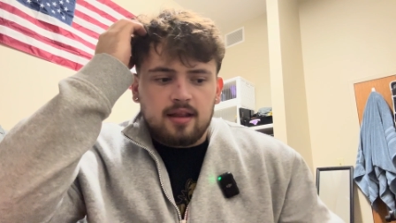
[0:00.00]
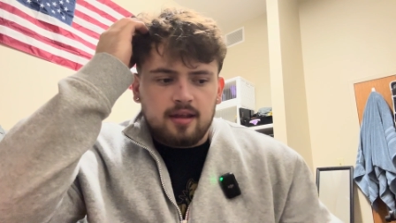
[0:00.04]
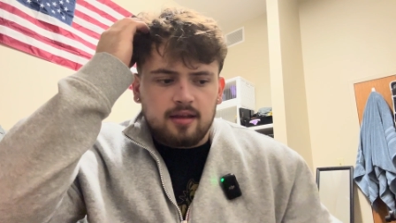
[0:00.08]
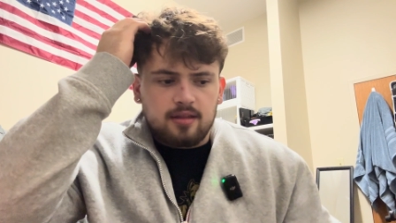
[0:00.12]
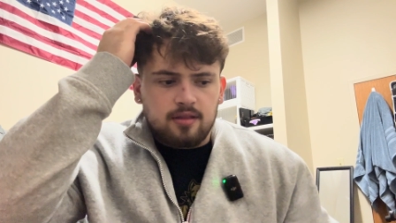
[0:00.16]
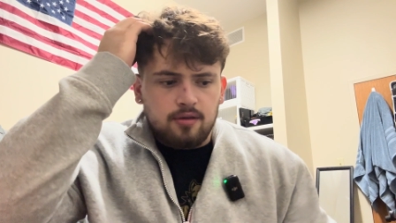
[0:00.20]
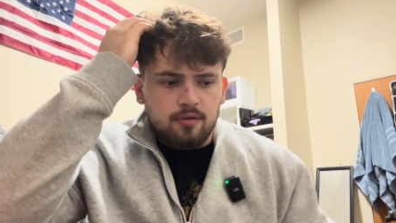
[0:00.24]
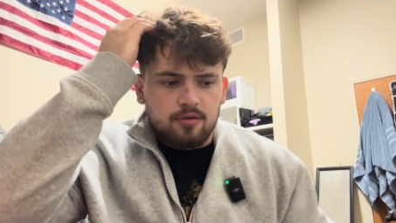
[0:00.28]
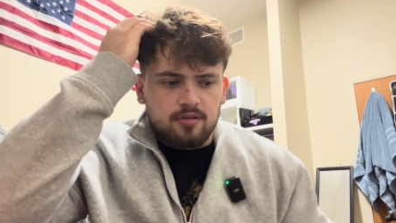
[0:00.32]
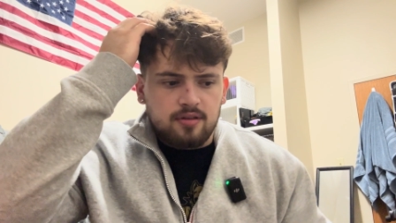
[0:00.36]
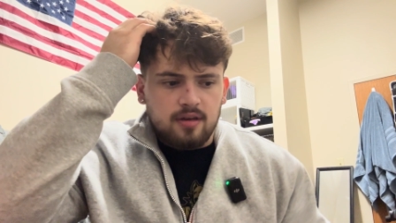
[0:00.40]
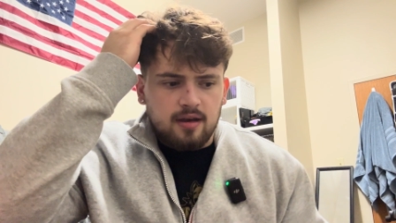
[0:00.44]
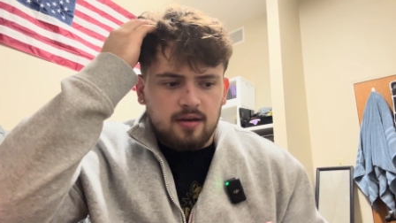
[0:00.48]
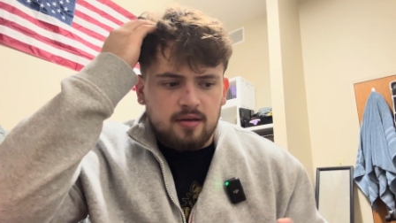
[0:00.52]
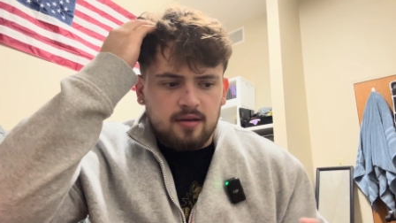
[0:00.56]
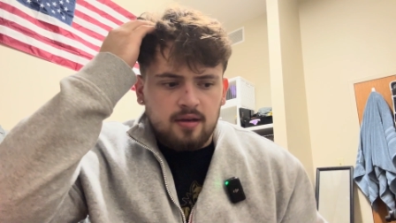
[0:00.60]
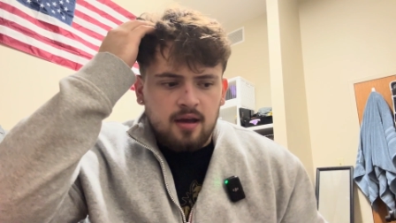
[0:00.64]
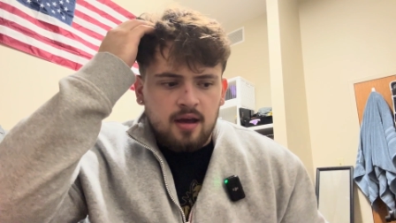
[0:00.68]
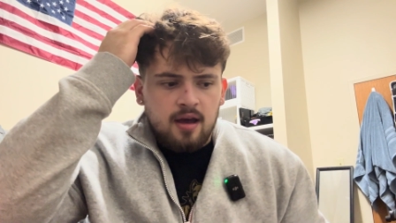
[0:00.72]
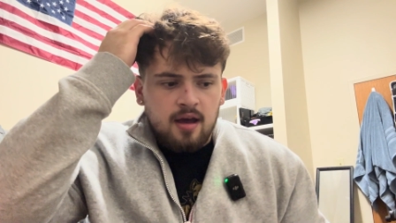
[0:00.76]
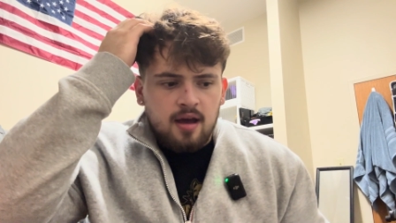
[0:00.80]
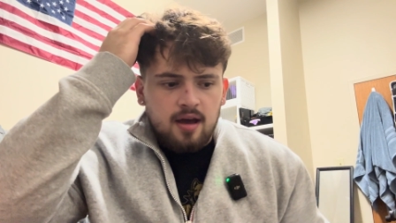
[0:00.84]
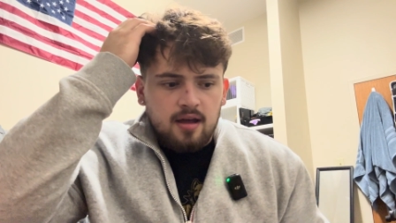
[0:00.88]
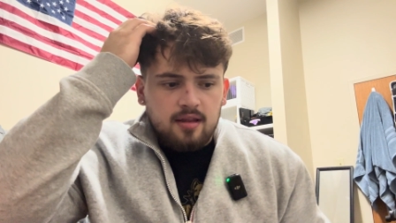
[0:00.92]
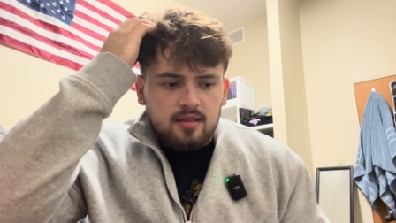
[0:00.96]
Like there's
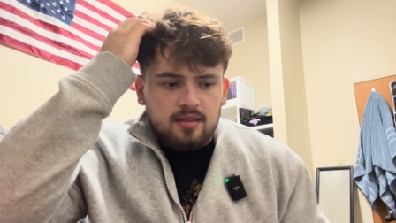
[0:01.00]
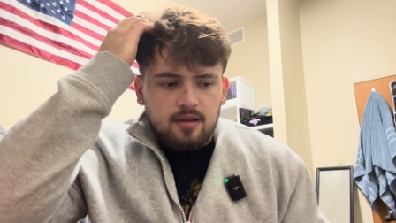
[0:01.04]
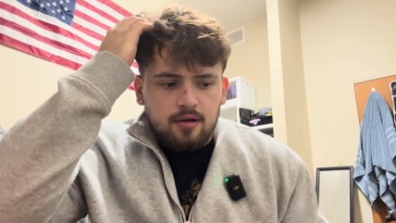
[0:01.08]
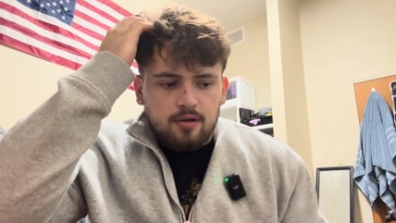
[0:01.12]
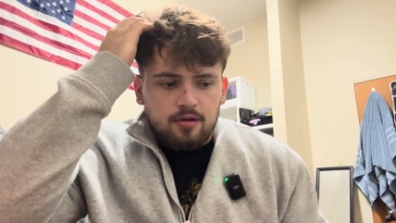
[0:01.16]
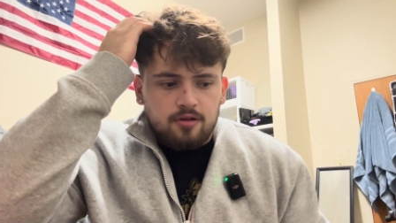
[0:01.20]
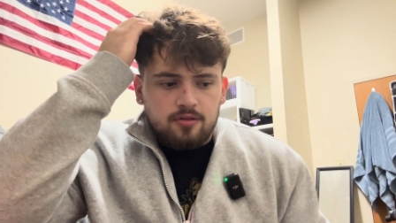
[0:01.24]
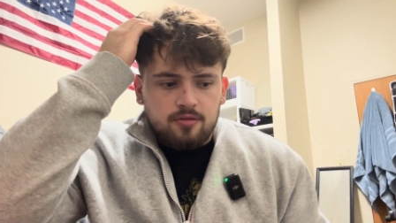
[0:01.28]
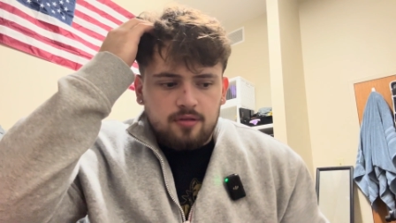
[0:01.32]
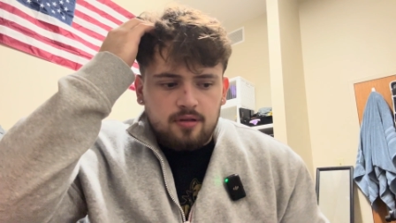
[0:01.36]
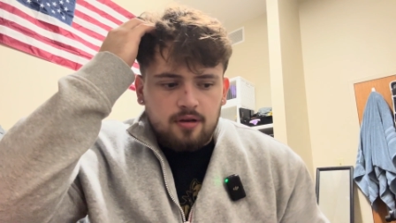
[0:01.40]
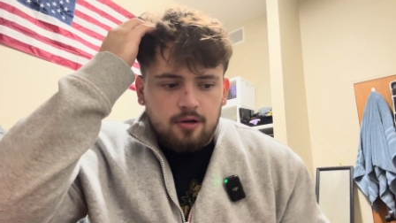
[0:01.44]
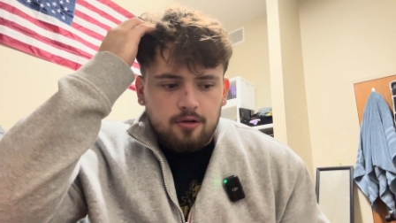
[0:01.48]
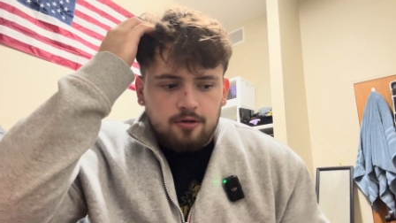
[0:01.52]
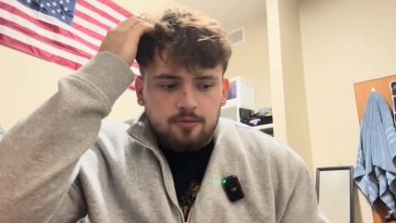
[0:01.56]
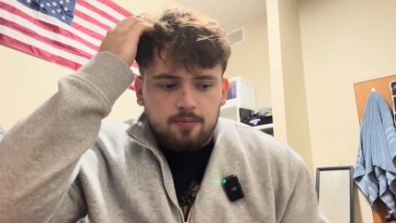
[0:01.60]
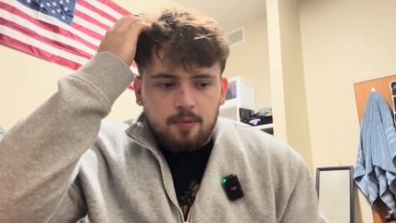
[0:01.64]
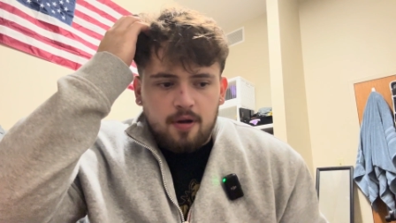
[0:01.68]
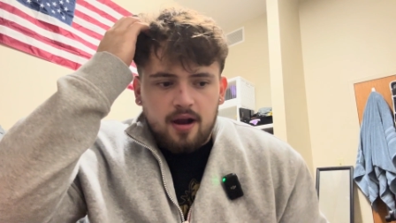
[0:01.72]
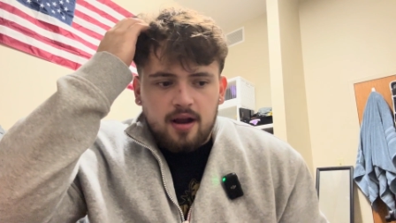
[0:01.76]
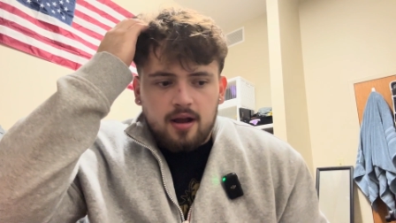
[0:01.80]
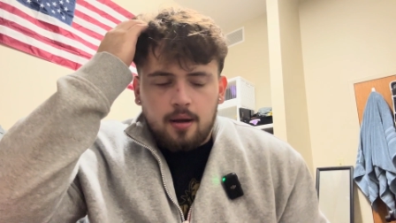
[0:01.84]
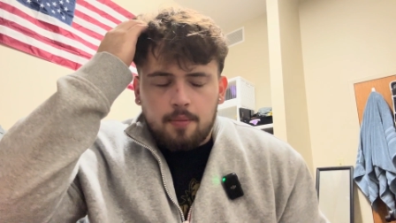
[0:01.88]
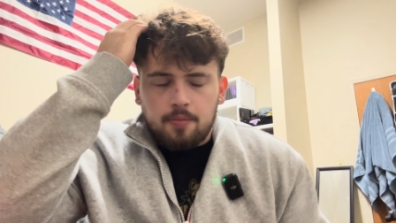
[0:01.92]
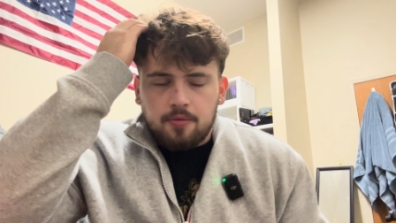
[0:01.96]

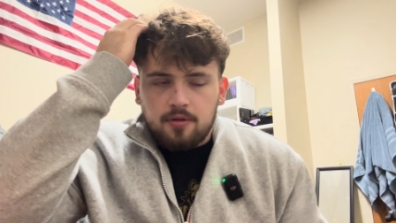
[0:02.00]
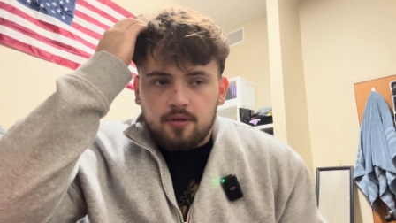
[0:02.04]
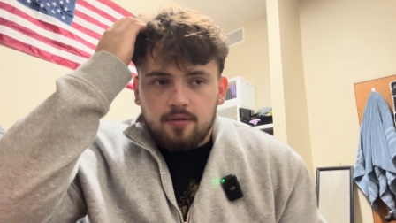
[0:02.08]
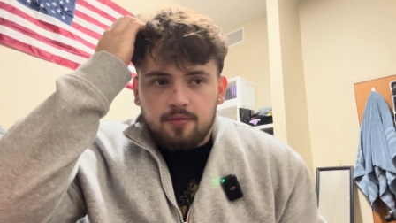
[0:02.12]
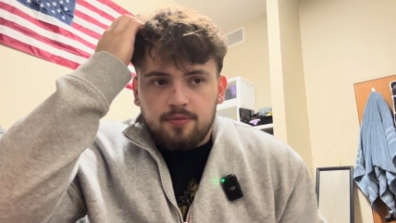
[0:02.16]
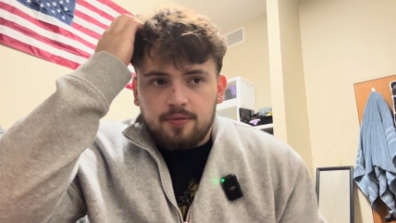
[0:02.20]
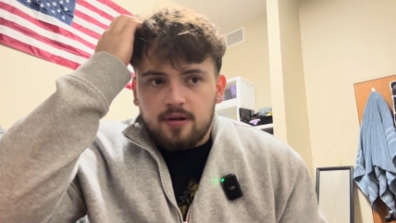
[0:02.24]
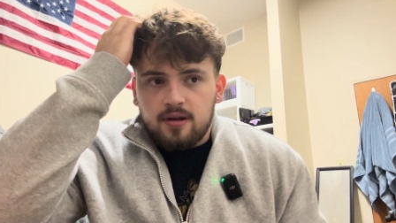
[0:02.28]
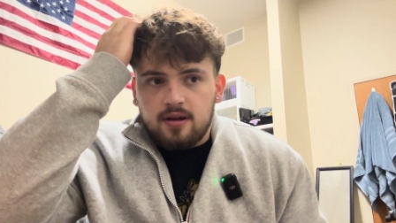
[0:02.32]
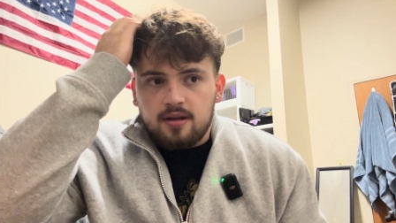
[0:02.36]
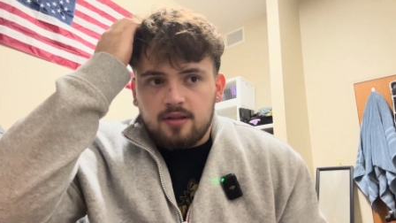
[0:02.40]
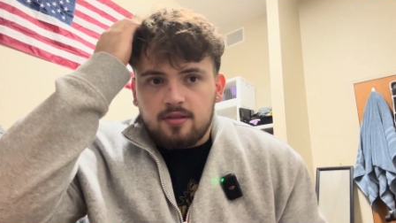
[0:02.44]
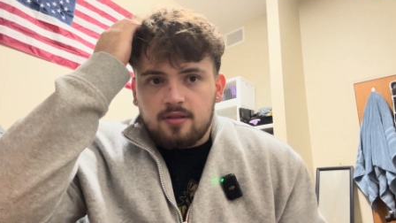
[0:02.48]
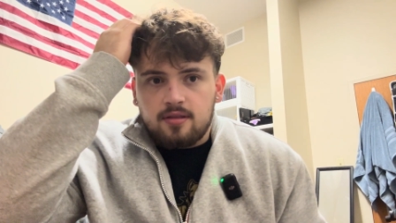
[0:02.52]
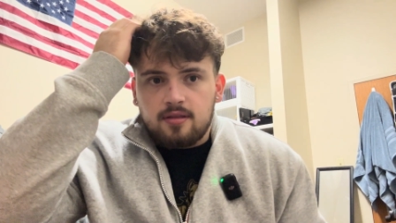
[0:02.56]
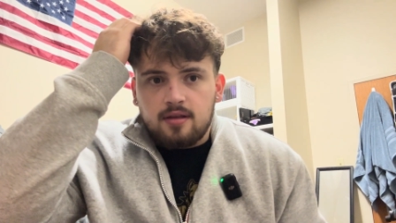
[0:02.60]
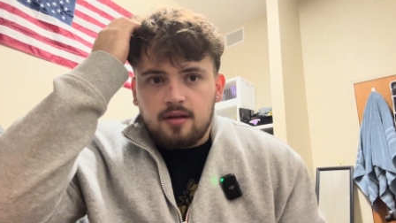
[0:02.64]
breakups in the fitness